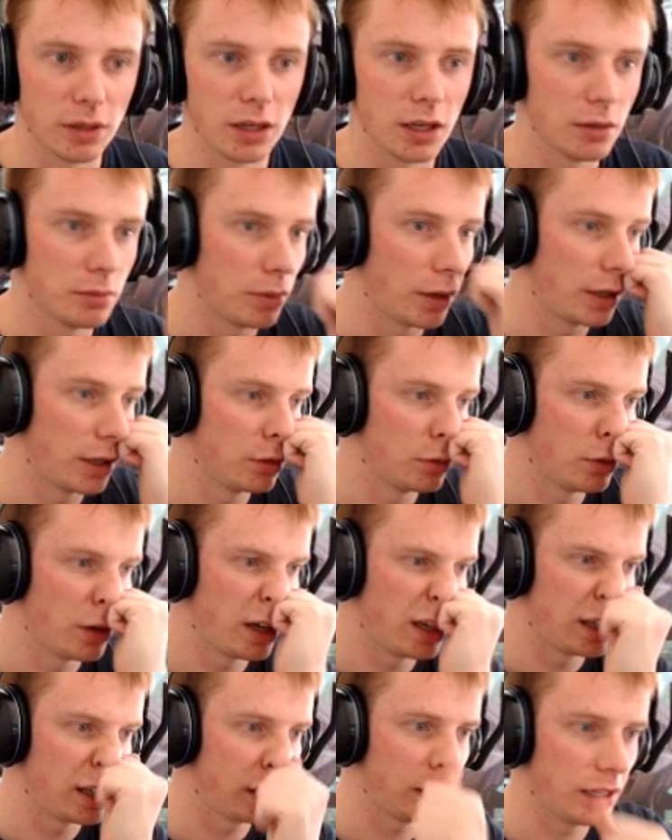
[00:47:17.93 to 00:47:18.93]
by the
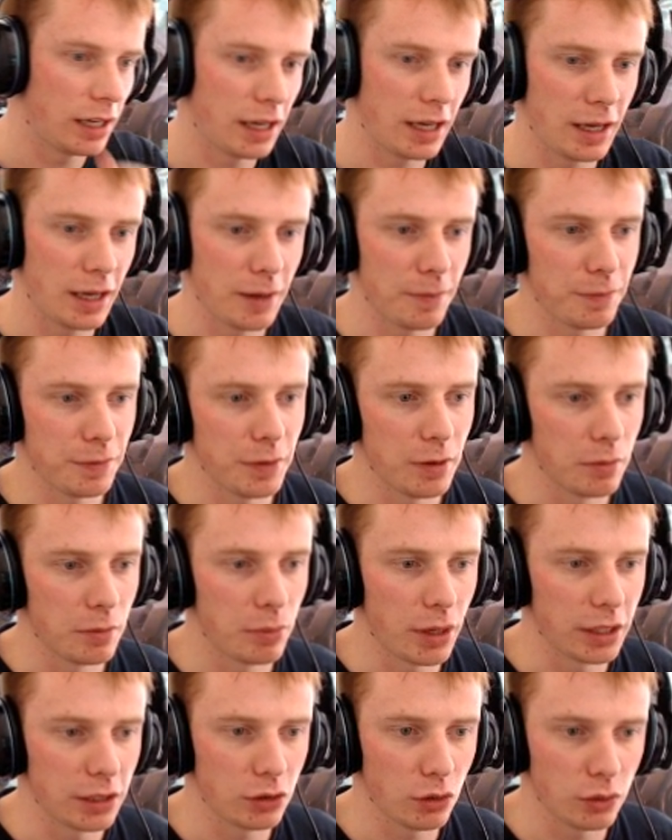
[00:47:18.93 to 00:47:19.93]
way,
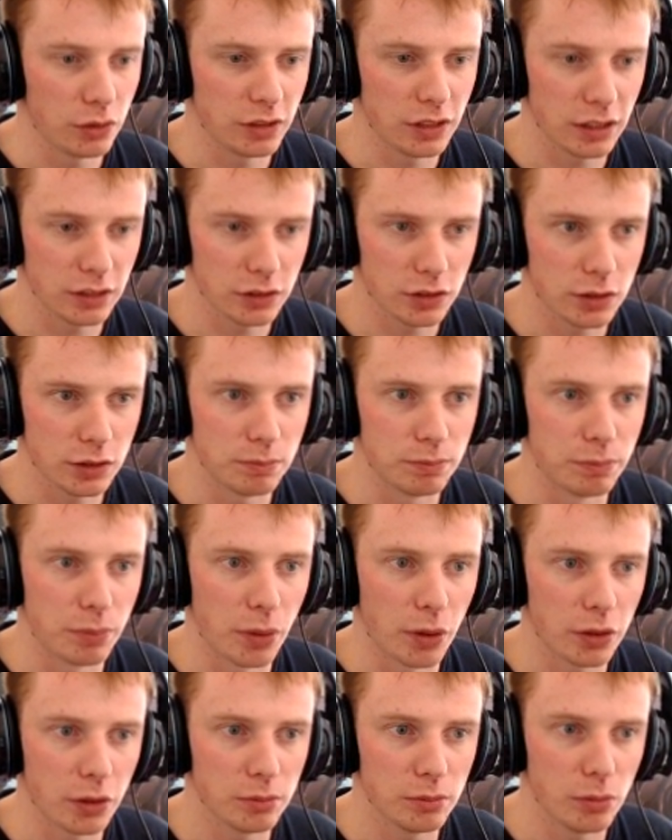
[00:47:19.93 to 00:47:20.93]
by going down to the
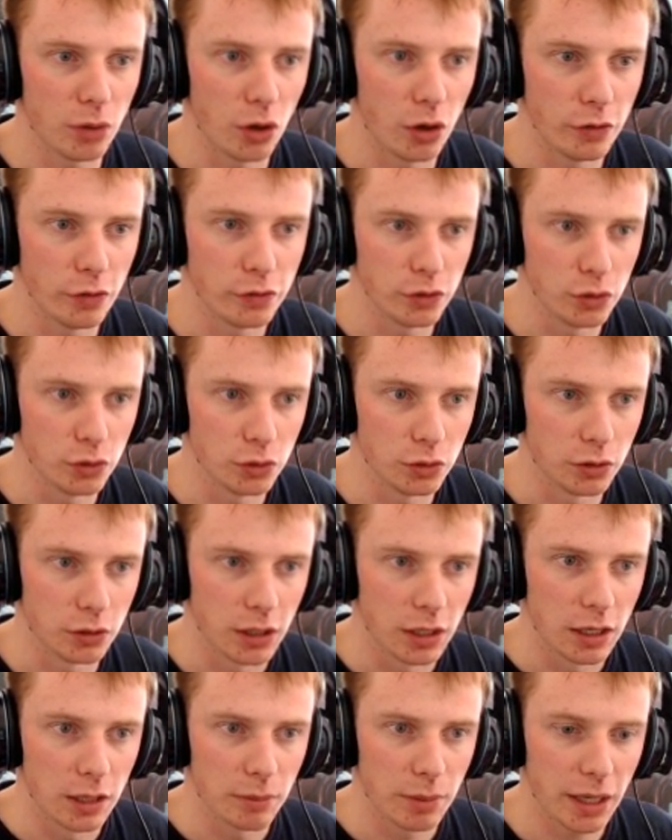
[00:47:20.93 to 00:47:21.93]
bottom of your
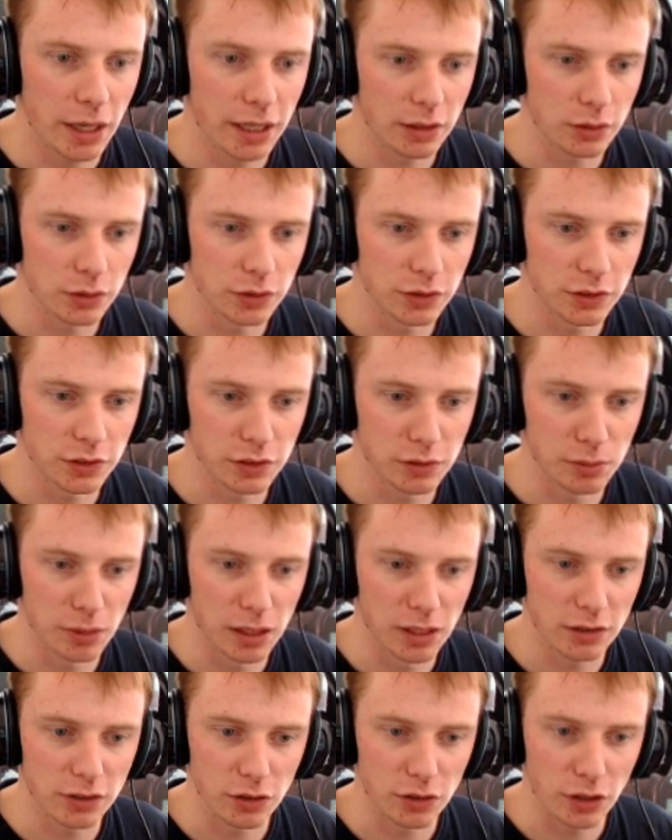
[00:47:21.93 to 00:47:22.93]
particle system
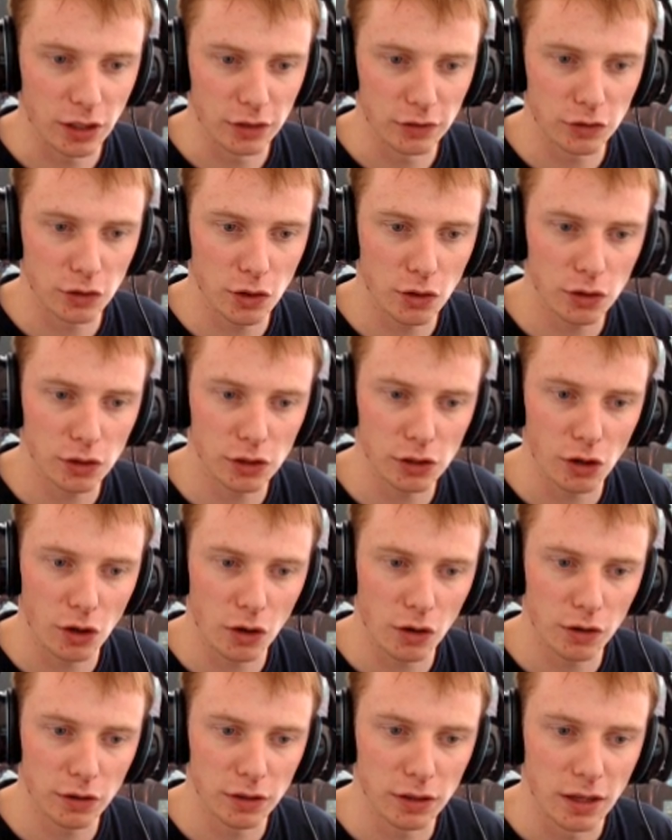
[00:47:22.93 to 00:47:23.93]
editor and turning
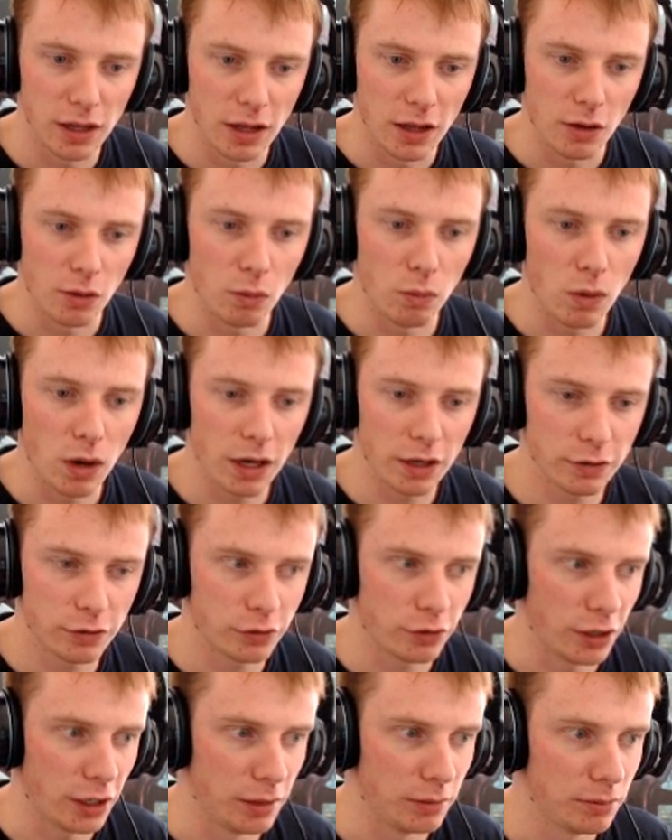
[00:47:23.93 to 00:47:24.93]
on
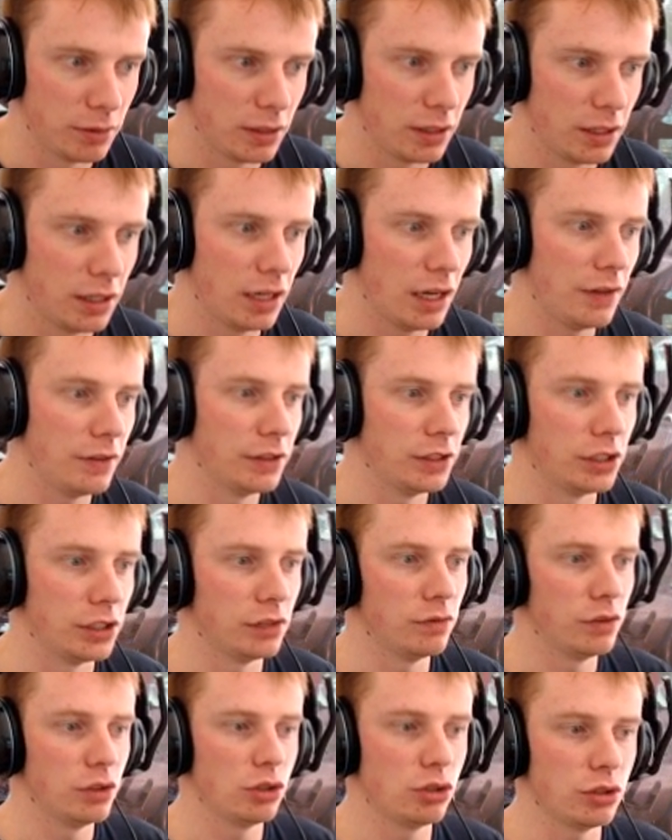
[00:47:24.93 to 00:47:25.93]
wireframe. And then you can
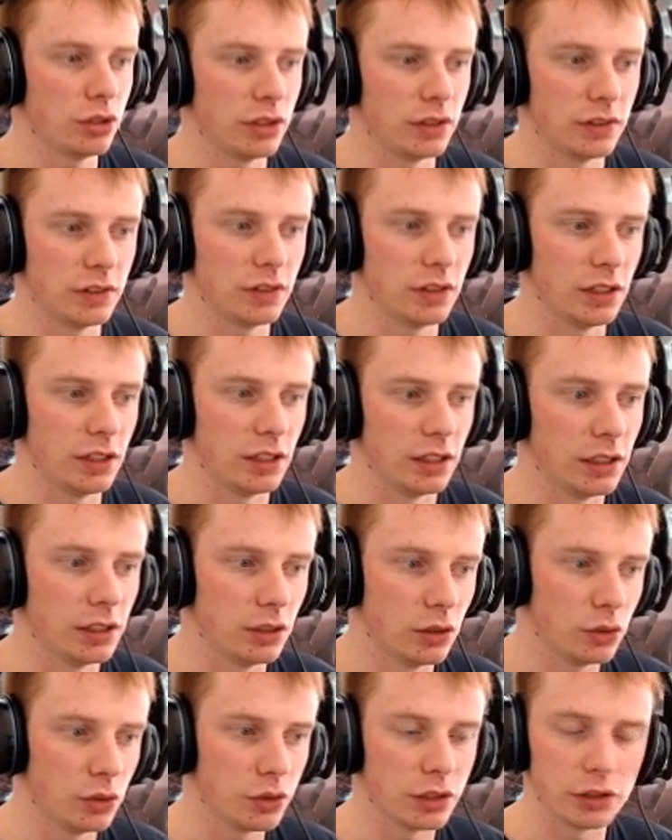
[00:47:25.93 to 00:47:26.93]
visually see
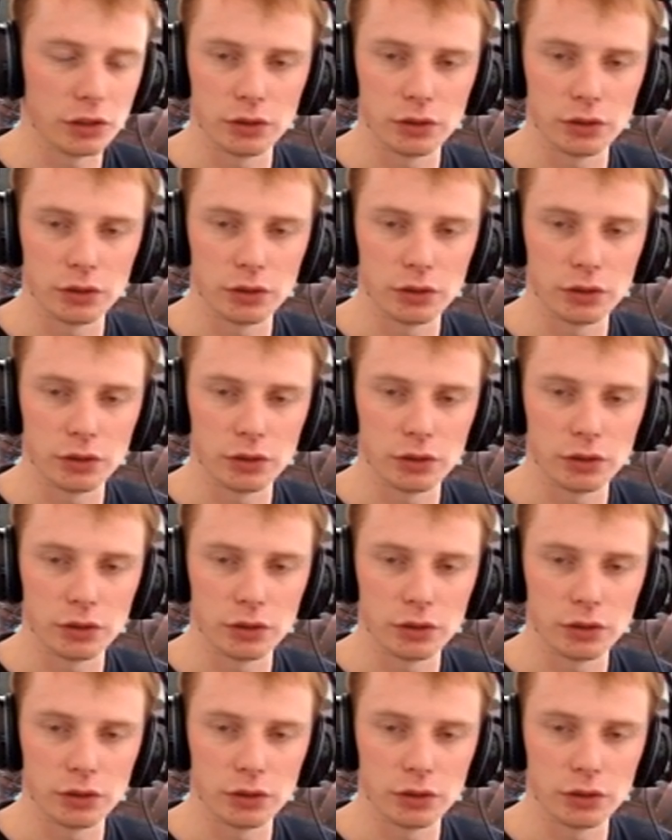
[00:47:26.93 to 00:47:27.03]
all the little